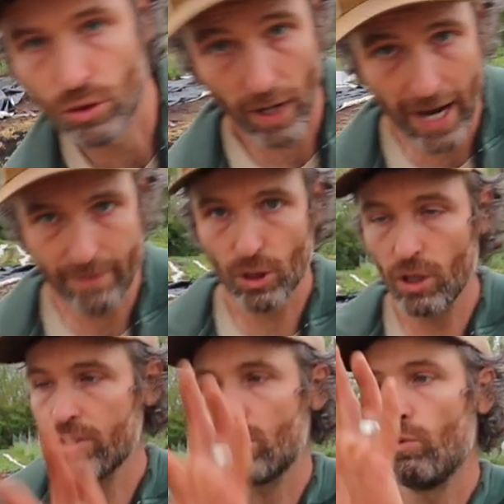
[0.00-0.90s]
graft
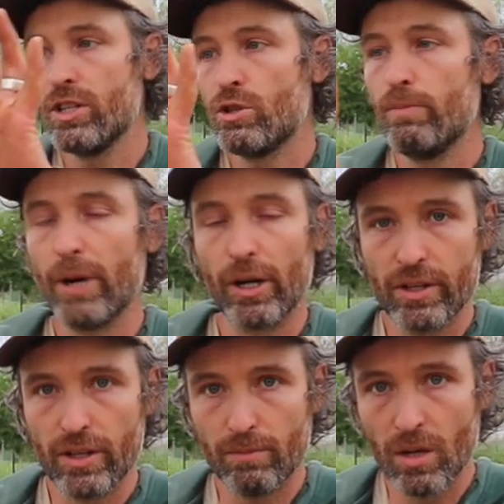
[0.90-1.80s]
ours, so we do
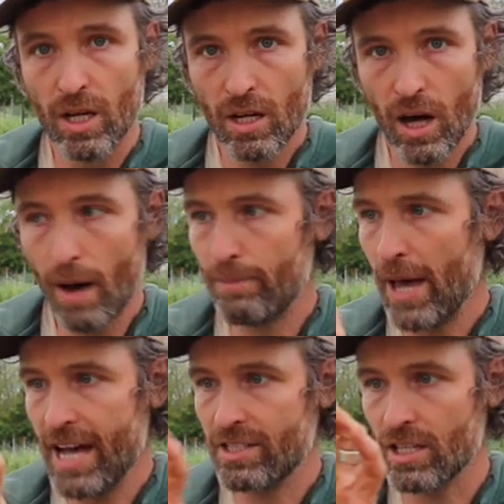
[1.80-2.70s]
bury them up
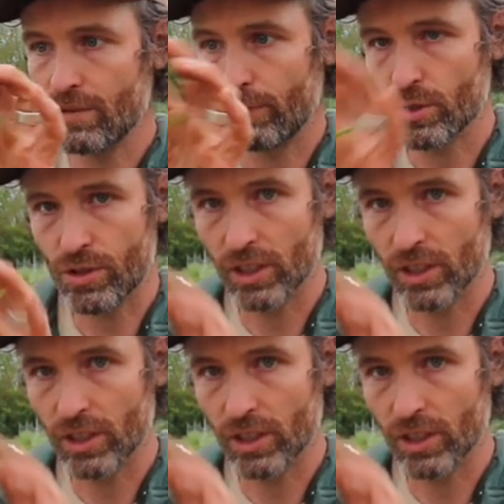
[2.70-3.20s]
past these first